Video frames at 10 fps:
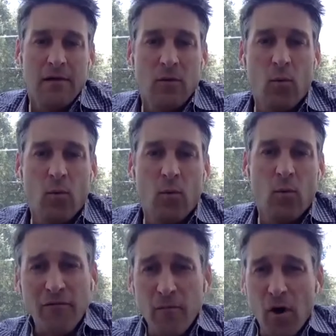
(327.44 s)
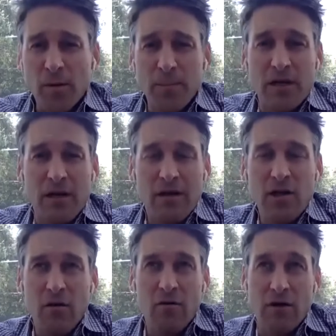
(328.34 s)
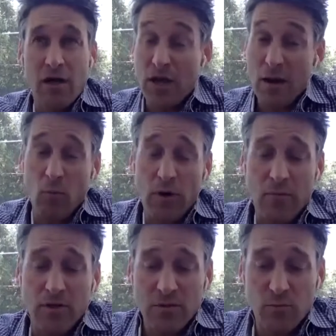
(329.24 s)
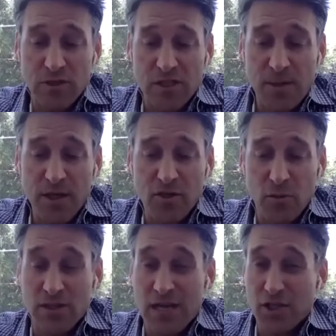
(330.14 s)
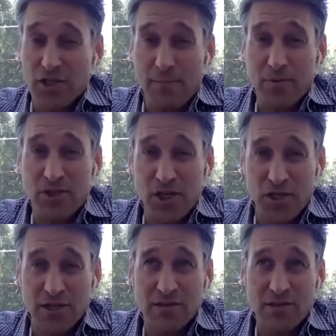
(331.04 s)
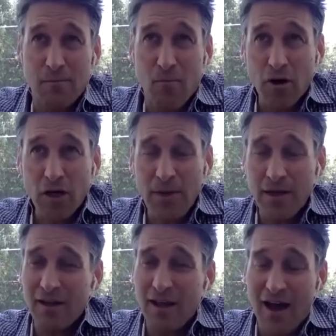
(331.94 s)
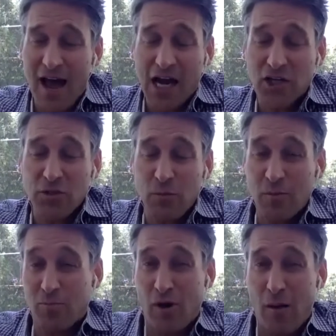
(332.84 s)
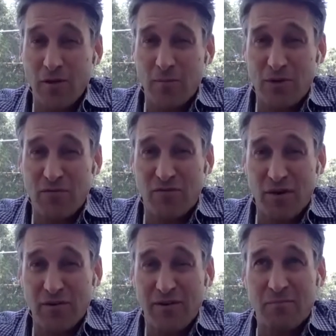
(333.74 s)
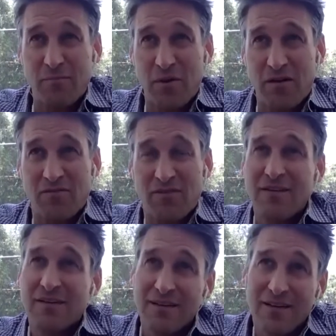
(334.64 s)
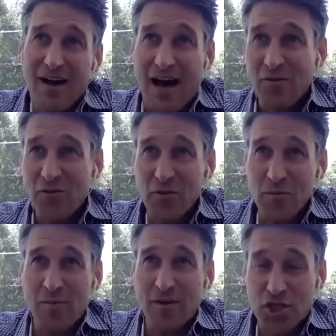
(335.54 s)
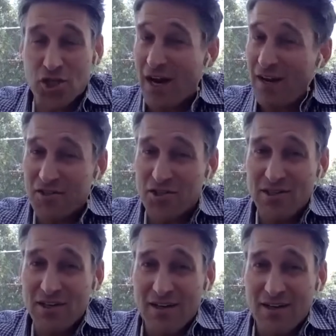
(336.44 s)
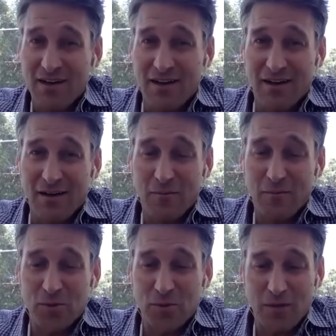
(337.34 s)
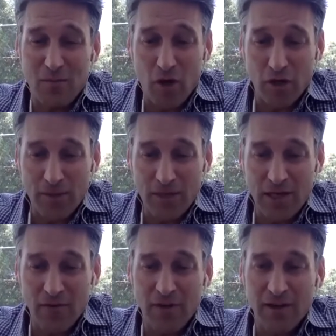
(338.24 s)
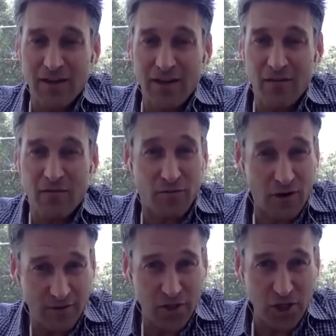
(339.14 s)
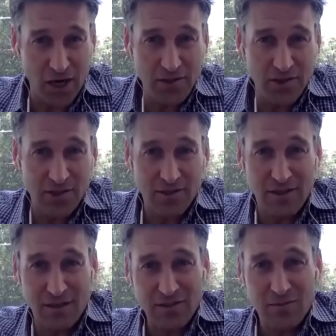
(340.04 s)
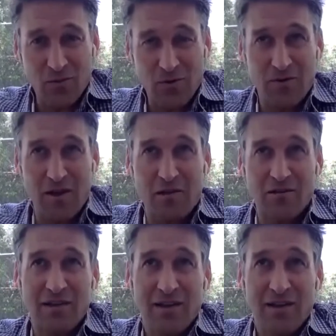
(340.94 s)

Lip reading: Well, not for Markman. You know, that what I was speaking to was actually depositions. Markman actually would probably be very benefit. I don't think there'd be much change between a Markman hearing in front of a judge, because that's where they're held,